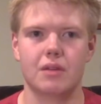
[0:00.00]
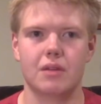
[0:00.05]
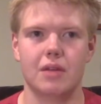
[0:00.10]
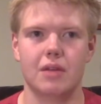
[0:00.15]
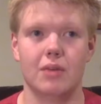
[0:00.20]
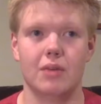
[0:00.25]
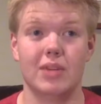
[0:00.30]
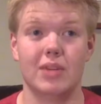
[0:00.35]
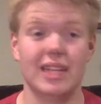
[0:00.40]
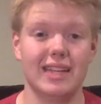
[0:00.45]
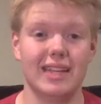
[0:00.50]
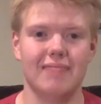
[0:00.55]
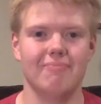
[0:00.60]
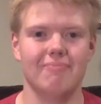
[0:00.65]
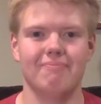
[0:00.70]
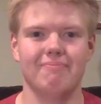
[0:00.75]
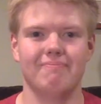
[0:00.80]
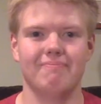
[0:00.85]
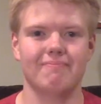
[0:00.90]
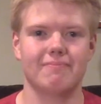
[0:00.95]
And we did it,
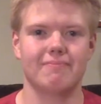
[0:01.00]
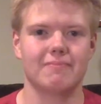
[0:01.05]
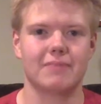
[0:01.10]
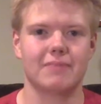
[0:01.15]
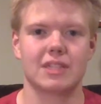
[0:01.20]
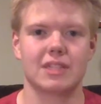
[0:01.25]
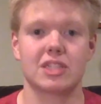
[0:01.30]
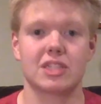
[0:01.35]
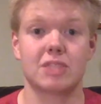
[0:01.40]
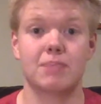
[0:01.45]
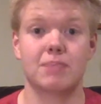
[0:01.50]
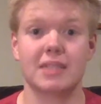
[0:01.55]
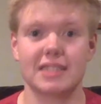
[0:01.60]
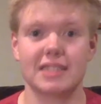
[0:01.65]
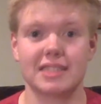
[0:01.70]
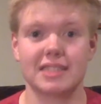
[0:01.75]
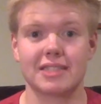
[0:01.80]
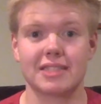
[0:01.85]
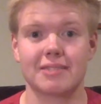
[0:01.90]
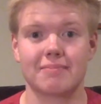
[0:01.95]
because it's a
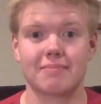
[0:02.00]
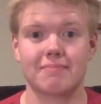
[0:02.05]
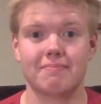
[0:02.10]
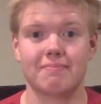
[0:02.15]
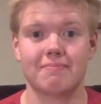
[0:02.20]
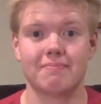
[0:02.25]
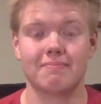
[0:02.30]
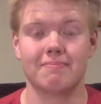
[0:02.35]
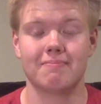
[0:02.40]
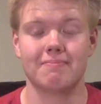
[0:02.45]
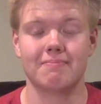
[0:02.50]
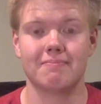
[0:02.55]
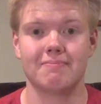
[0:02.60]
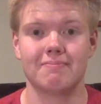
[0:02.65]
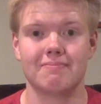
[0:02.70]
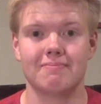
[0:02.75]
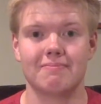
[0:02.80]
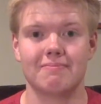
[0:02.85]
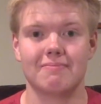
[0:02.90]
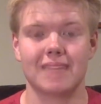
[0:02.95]
business.
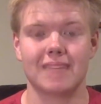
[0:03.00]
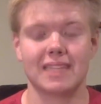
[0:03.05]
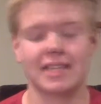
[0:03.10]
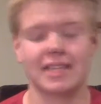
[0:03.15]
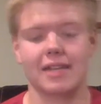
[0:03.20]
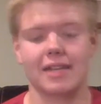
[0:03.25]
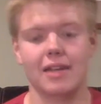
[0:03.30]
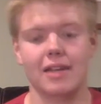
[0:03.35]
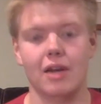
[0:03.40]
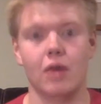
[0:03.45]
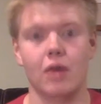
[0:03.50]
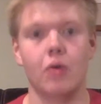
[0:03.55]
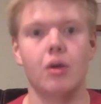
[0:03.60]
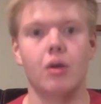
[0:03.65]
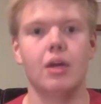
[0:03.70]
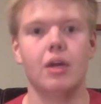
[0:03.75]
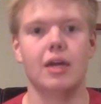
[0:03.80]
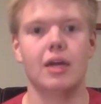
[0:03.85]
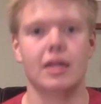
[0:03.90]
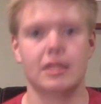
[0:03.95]
They said no.
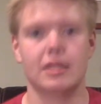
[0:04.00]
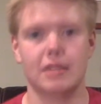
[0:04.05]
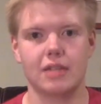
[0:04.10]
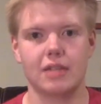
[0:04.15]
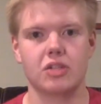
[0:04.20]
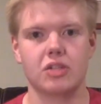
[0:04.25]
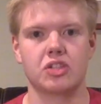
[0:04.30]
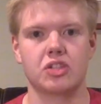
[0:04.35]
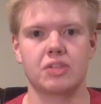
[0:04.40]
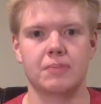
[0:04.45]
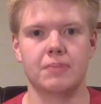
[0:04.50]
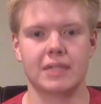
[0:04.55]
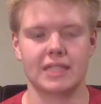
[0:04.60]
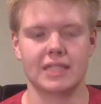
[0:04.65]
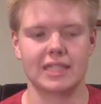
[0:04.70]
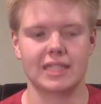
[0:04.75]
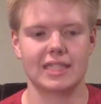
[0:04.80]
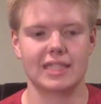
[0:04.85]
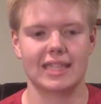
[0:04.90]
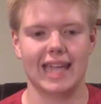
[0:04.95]
It's not just a
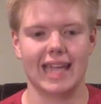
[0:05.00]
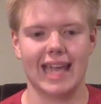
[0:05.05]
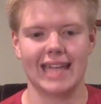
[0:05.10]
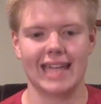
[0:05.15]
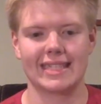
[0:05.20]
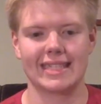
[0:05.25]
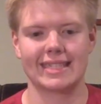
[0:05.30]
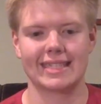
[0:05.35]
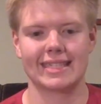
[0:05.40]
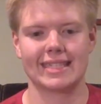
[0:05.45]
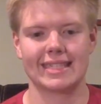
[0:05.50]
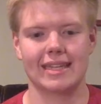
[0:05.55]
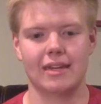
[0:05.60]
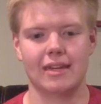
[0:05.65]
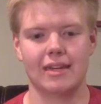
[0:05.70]
business, it's